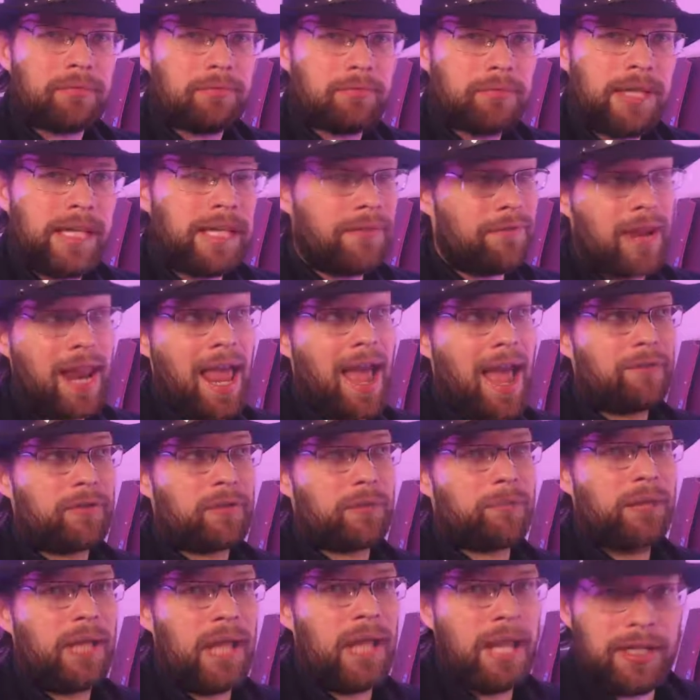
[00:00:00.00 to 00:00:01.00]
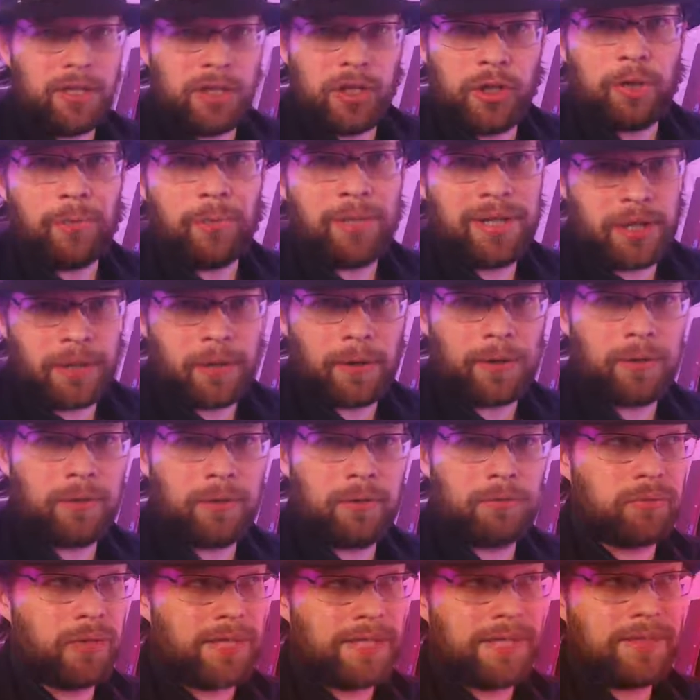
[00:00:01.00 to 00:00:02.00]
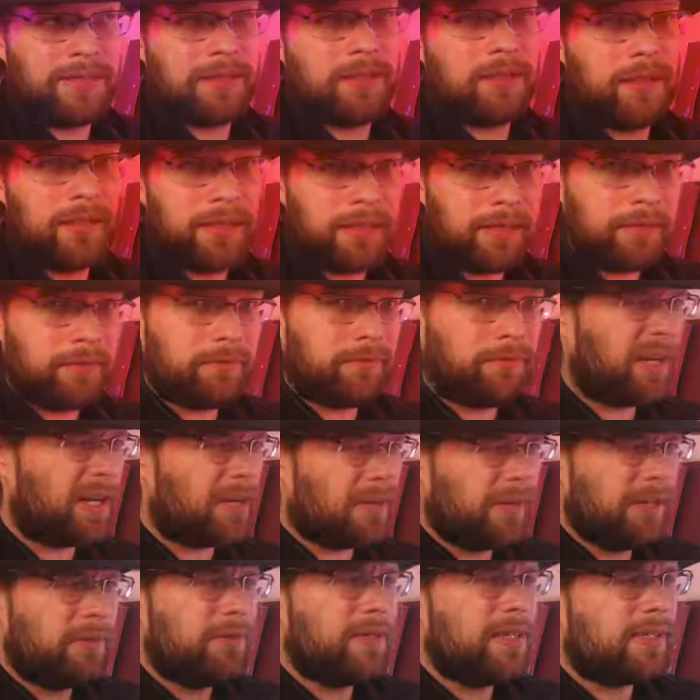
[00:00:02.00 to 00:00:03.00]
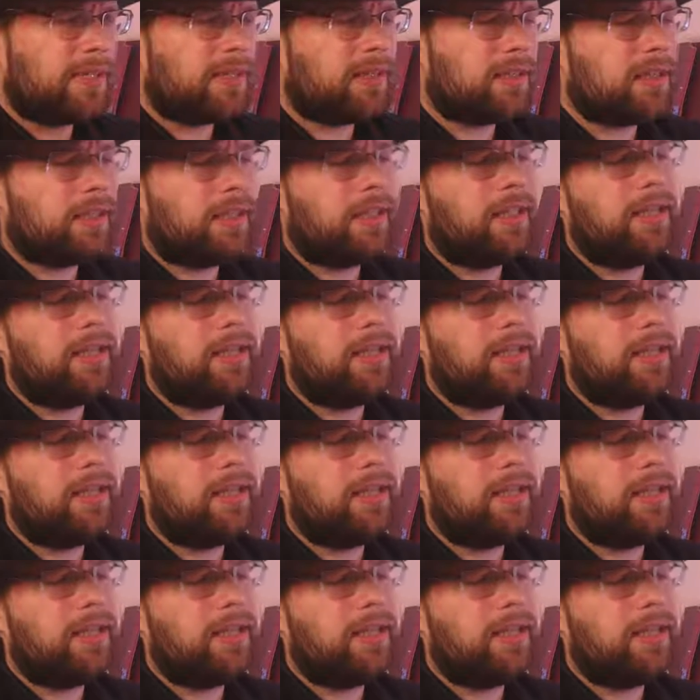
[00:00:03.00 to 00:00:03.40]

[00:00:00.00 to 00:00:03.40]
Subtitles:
even after playing Doom Eternal fairly recently.